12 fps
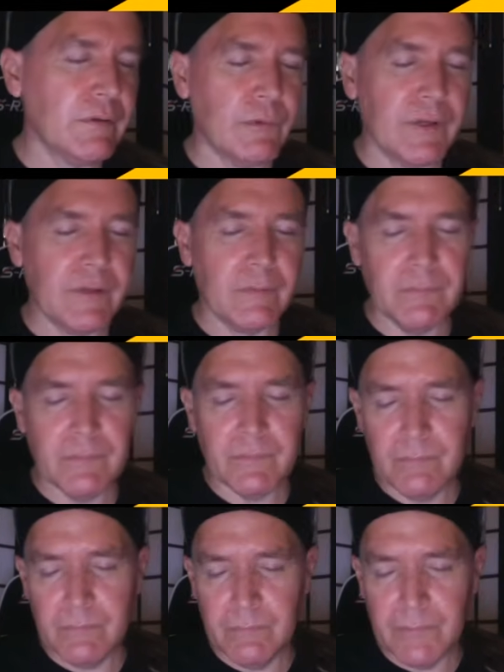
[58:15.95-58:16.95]
a way that
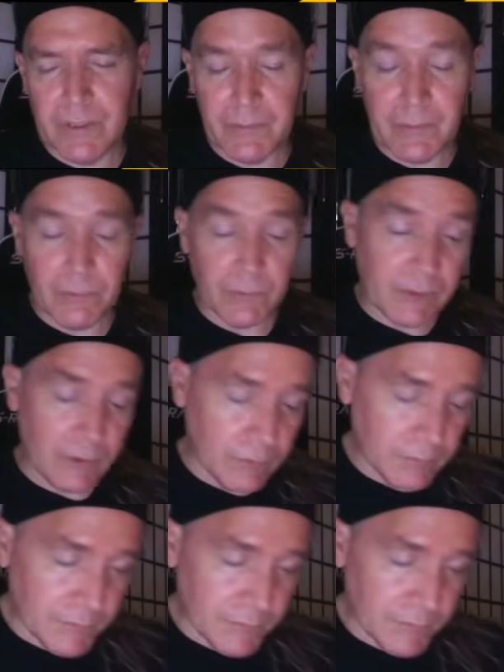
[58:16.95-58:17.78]
many people don't.